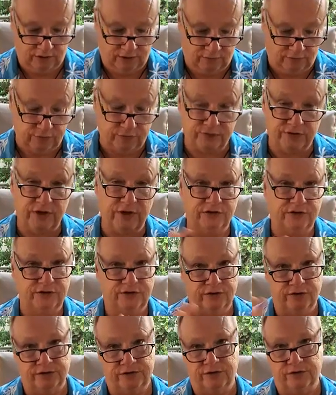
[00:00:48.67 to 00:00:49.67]
If you're
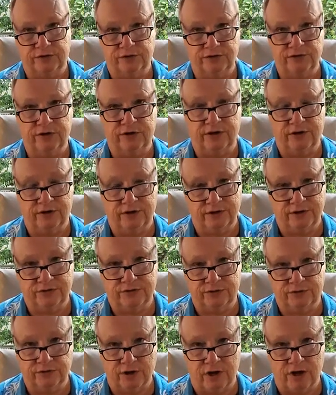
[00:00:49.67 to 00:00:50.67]
Sagittarius, understand that's
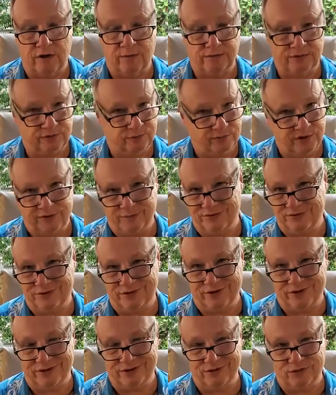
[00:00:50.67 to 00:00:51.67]
your job is to make
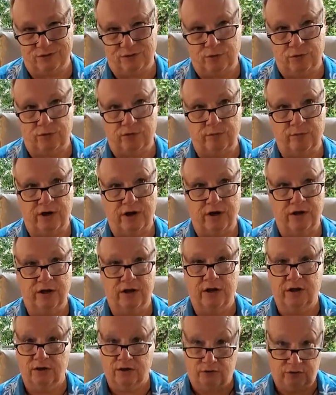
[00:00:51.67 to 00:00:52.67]
mistakes, don't worry about it.
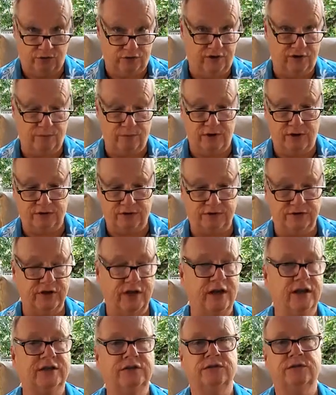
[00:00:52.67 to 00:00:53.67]
Good thing about
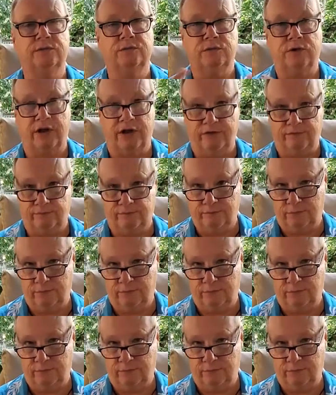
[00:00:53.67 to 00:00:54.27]
Sag, life,